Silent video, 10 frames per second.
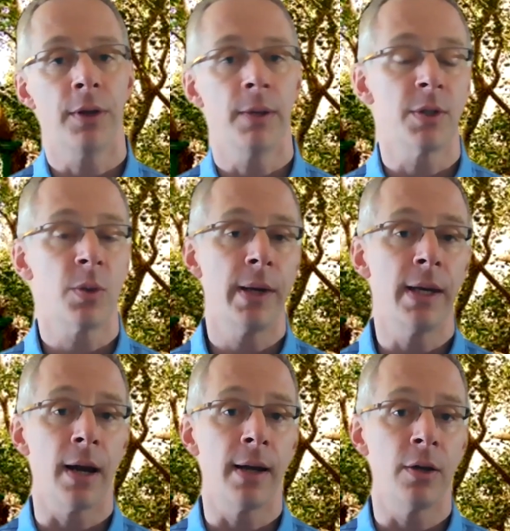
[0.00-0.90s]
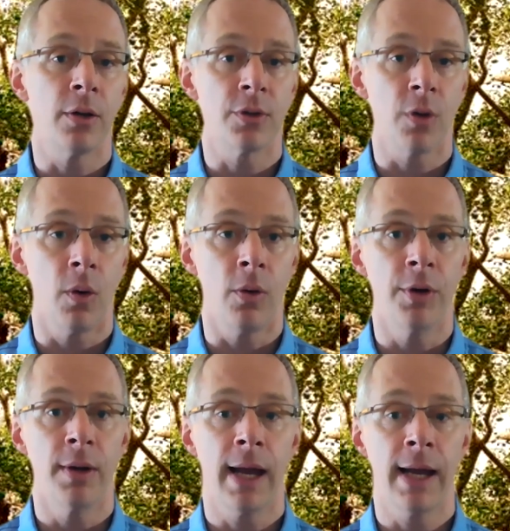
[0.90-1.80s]
He was 29 years old,
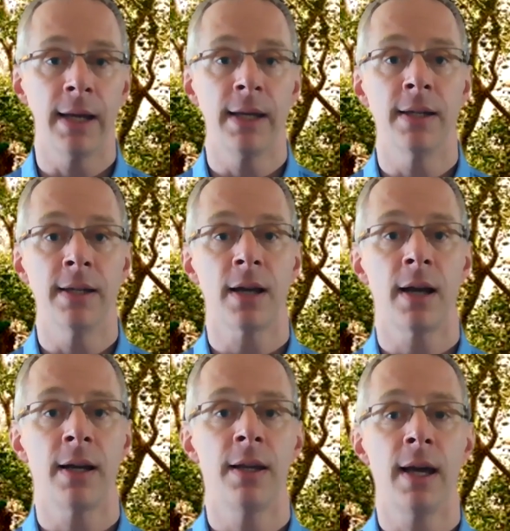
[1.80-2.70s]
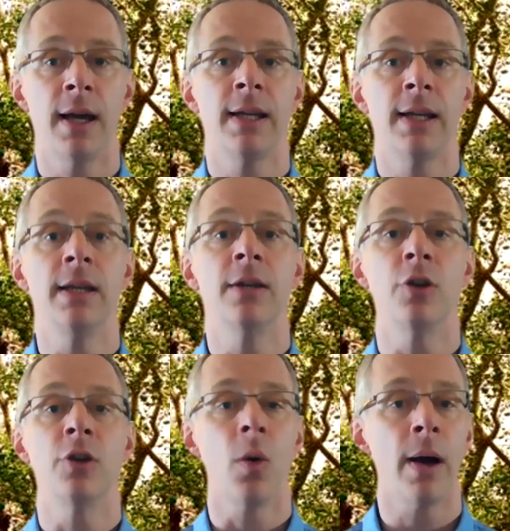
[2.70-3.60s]
and he decided that he needed to
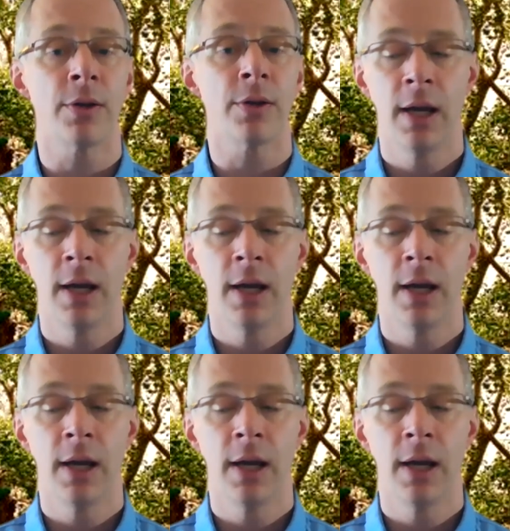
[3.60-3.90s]
go out